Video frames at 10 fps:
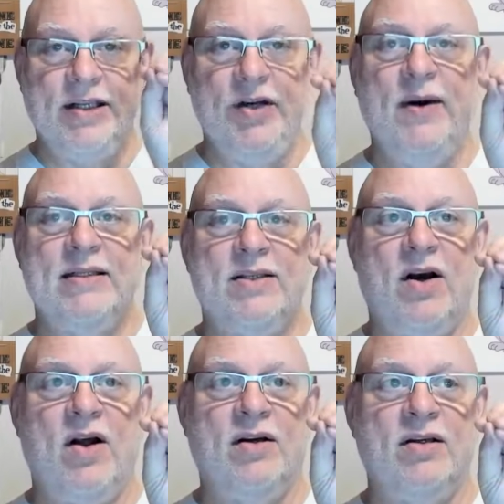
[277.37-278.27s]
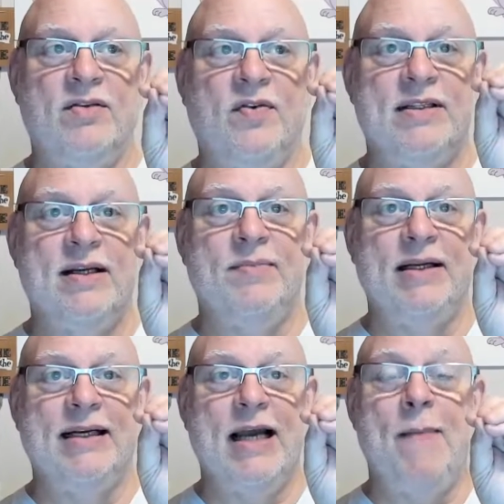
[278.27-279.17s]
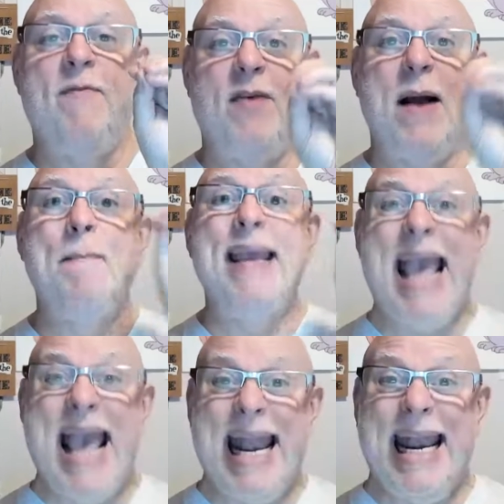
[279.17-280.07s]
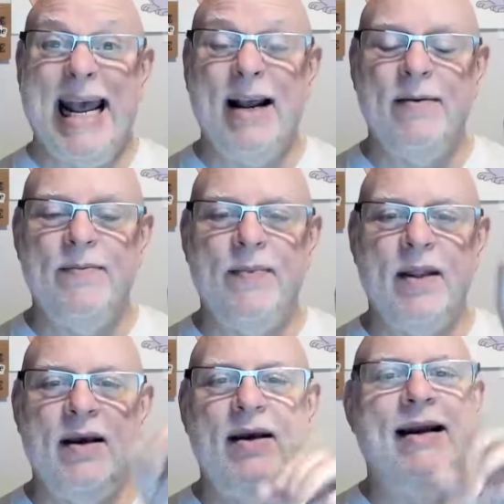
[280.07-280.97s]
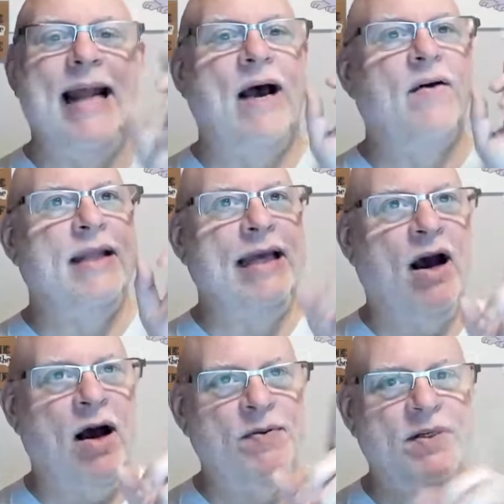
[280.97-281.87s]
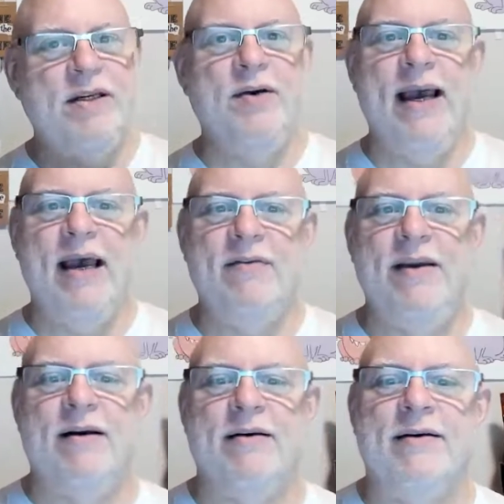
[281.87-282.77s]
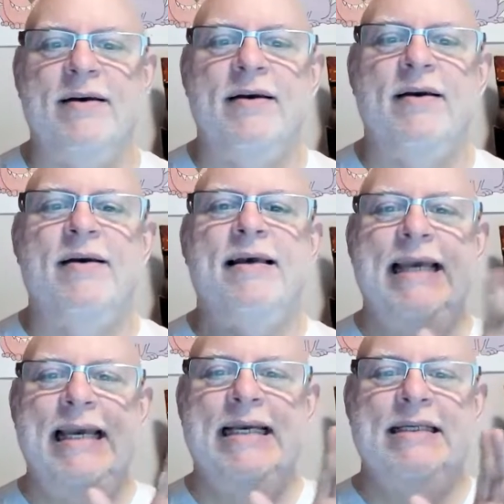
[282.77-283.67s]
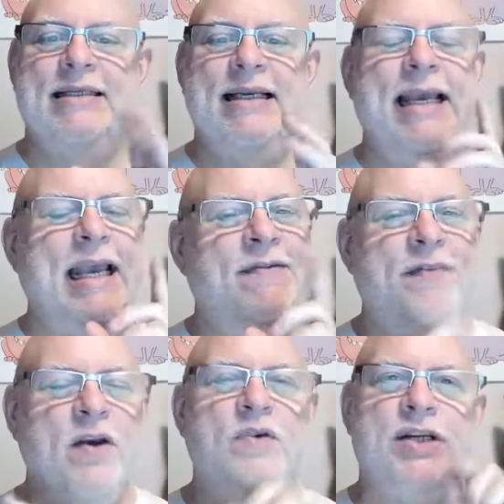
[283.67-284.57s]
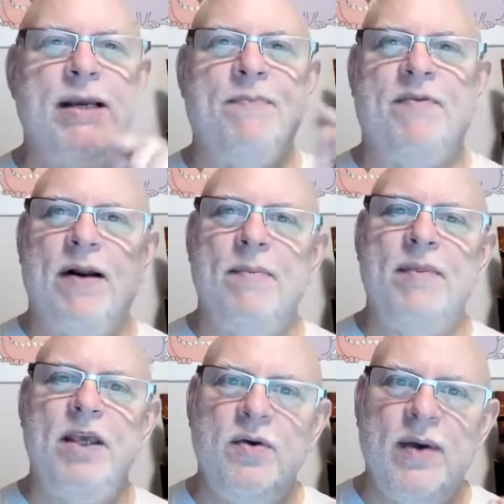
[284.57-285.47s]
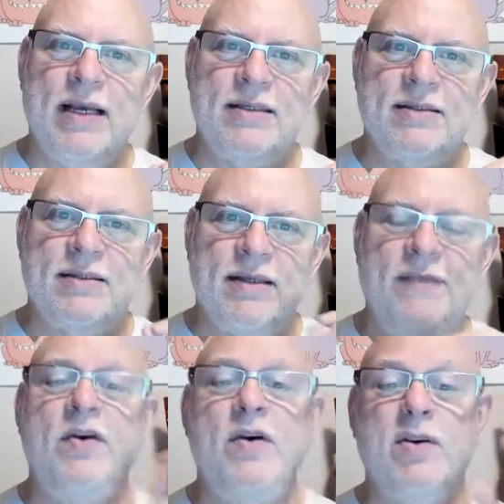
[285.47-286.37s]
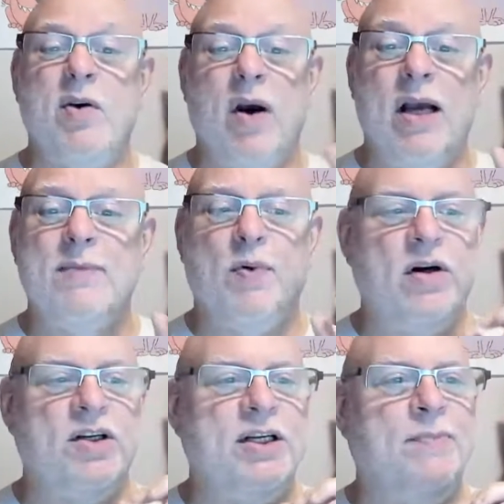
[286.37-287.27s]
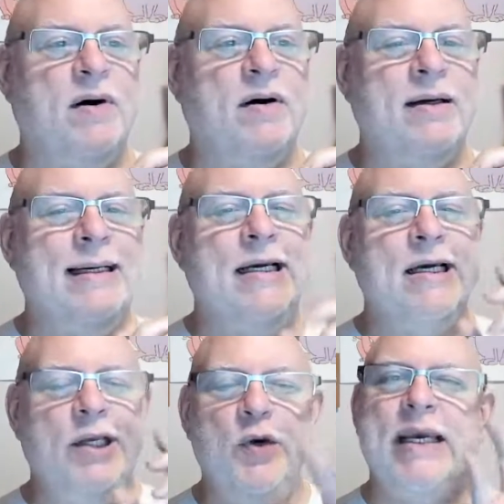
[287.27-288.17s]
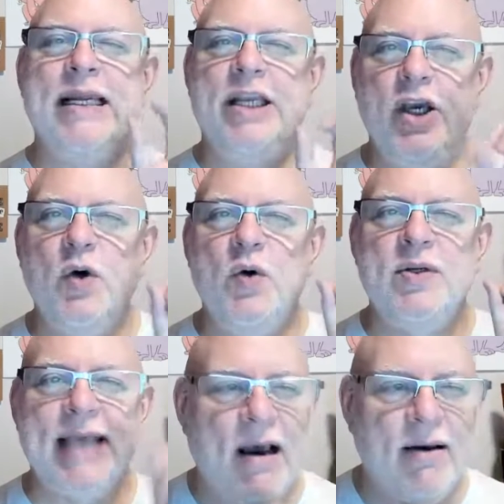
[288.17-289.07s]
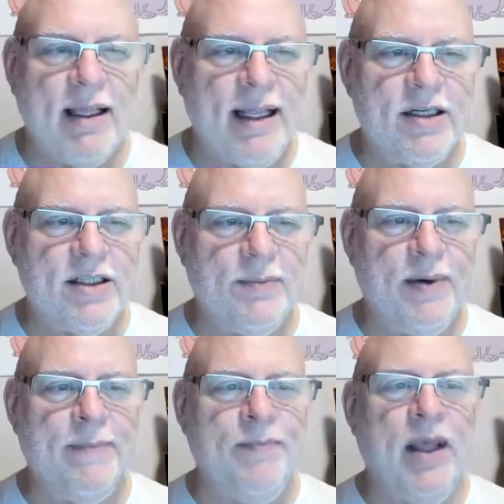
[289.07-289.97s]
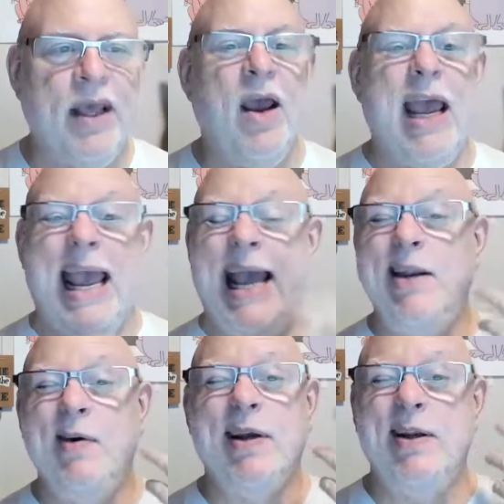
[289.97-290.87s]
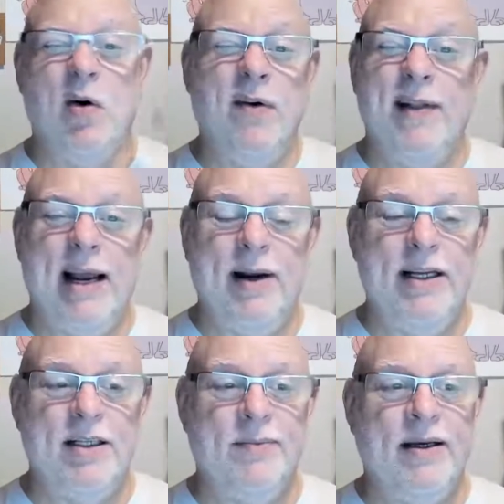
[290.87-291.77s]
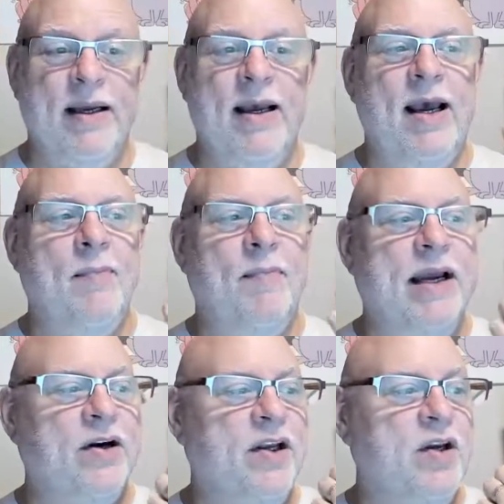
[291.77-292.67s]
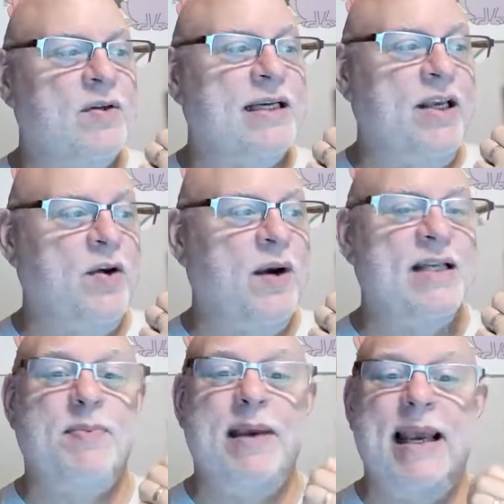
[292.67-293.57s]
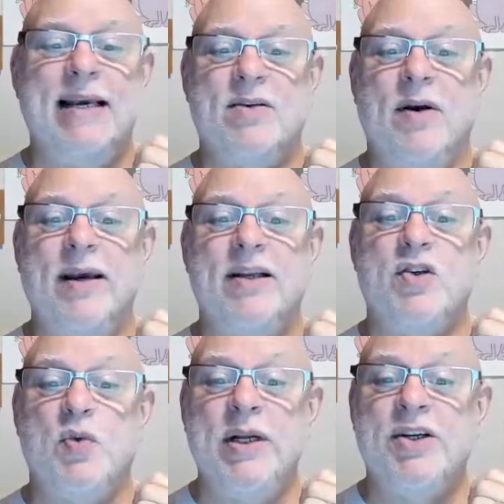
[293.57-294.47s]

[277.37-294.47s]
US dollars for something to come from Canada. Now, the option you have here is if you ship from the US, if you use a cross-border shipper, you can use calculated shipping and or flat rate shipping, but you're using USPS. So I'm going to switch